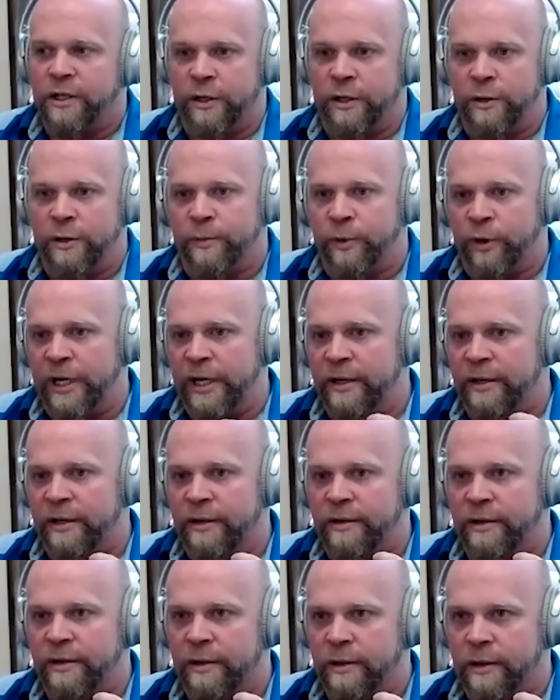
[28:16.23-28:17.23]
So you
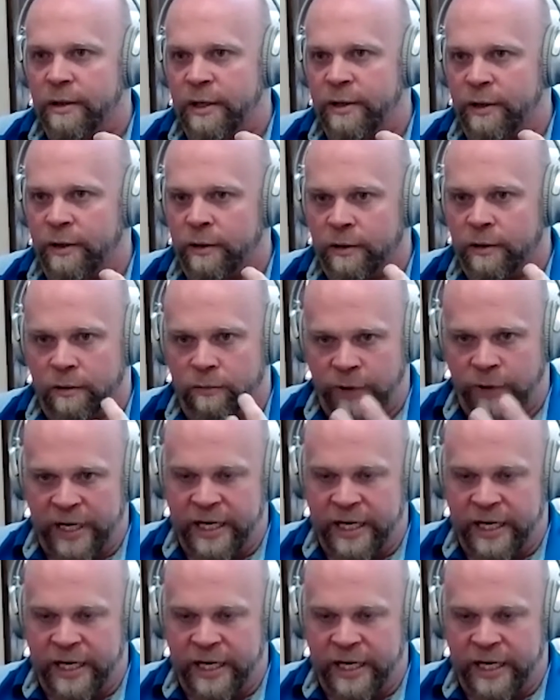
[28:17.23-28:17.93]
breathe either